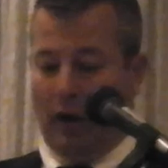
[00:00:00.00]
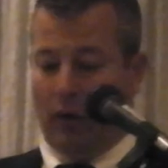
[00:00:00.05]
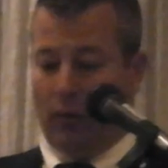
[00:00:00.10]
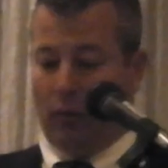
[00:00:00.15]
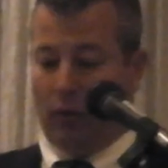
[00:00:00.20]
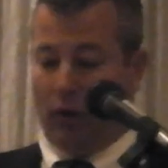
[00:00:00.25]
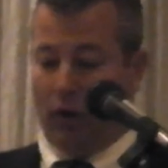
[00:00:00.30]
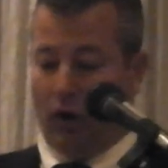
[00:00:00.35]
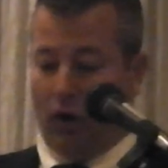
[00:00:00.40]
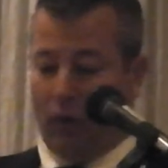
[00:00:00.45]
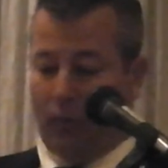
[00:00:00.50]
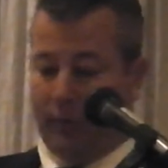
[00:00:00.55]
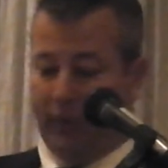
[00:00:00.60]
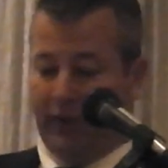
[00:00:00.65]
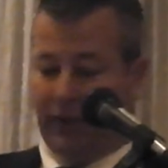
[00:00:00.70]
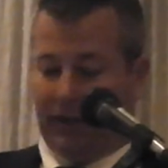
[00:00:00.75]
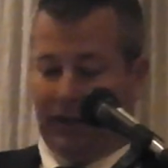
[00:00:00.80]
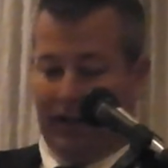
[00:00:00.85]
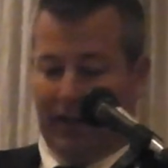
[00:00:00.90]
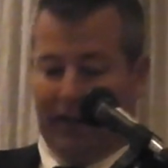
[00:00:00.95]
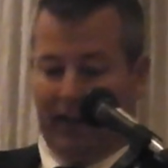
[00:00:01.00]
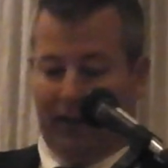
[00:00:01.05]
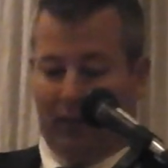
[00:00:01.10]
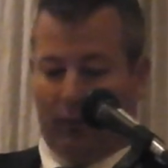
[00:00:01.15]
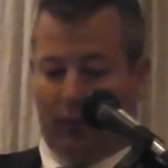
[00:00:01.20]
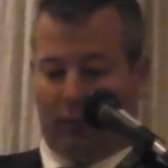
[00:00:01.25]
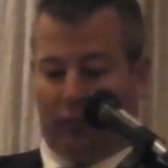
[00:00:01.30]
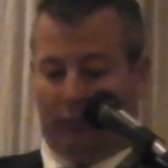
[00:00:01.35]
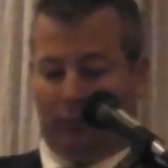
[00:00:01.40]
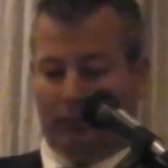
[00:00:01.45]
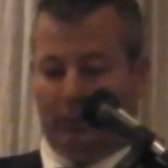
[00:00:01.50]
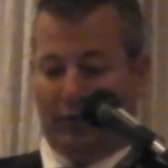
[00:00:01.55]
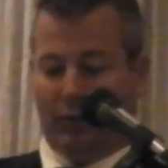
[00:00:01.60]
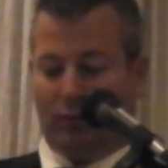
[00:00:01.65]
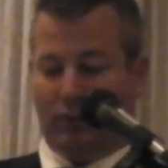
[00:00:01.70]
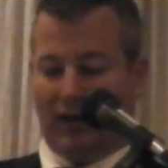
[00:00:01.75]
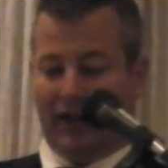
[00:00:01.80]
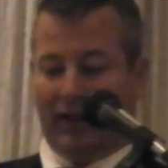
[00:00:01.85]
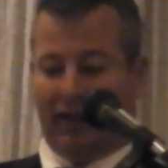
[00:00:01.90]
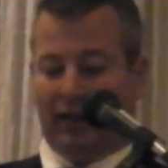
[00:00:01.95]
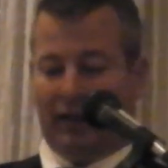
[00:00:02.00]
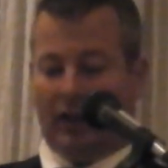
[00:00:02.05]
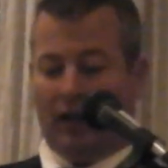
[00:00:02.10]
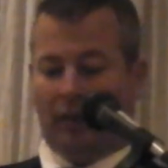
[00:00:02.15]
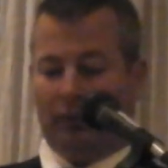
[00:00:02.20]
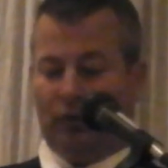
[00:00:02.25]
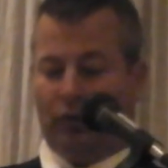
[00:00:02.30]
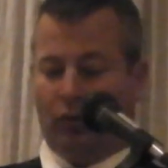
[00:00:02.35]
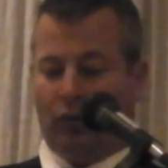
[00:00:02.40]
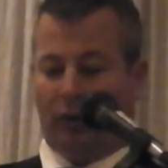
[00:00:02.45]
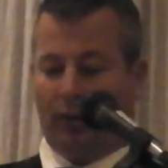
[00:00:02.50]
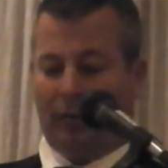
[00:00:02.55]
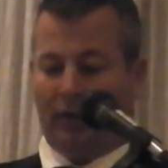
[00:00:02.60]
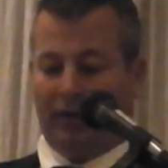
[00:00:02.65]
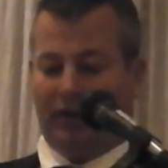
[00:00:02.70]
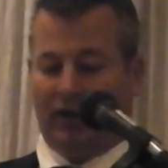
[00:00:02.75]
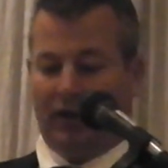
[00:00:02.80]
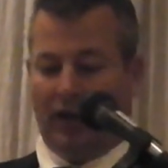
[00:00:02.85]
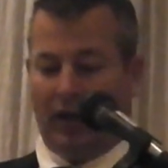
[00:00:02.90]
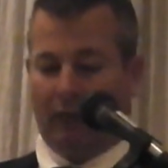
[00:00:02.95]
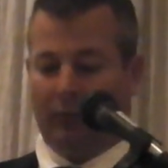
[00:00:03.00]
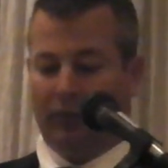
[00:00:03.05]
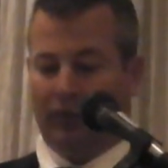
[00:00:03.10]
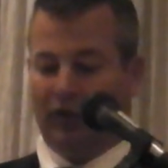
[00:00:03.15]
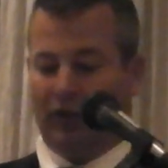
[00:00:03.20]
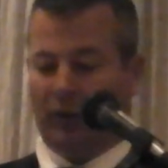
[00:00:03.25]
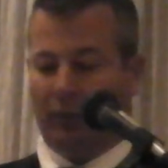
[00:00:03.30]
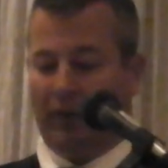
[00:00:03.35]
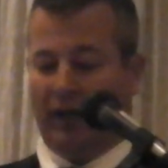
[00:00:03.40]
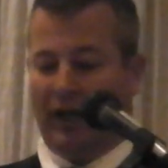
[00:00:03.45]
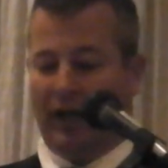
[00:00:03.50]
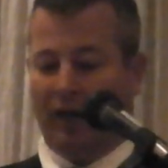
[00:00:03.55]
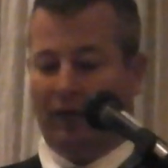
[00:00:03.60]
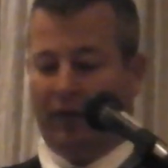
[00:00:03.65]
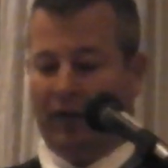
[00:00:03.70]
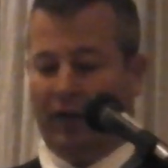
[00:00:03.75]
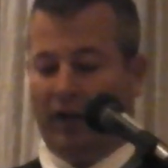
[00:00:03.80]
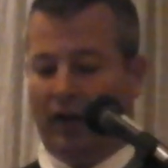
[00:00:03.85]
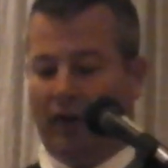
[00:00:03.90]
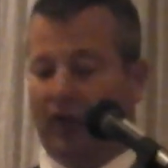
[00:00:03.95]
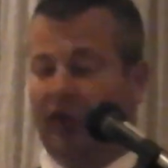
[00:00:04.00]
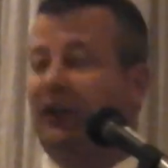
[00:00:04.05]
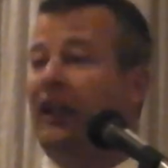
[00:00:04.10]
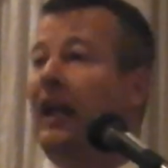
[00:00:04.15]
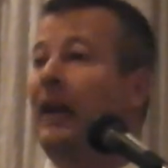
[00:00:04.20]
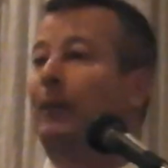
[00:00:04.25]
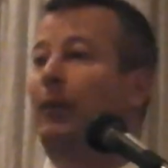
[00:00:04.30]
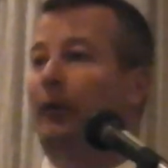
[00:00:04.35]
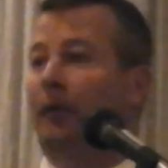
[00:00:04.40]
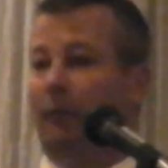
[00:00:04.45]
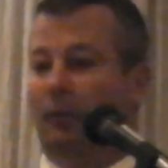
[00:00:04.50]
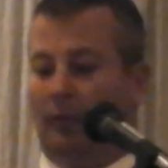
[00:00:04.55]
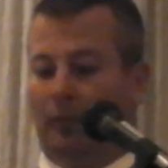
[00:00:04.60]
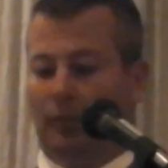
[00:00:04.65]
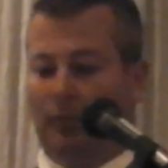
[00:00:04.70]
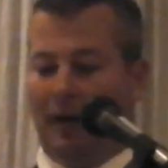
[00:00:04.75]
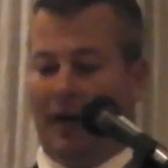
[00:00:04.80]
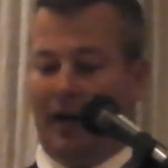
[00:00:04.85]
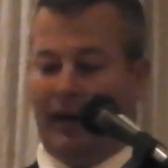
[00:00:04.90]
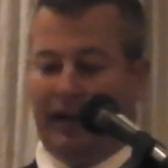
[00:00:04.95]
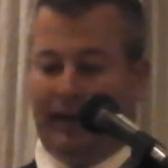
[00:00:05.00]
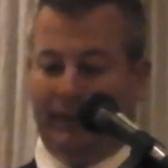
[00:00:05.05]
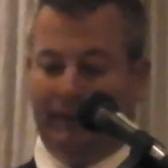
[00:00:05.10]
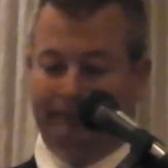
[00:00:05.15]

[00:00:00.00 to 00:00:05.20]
We're hoping that he will be ready come tournament time so that we have another capable body.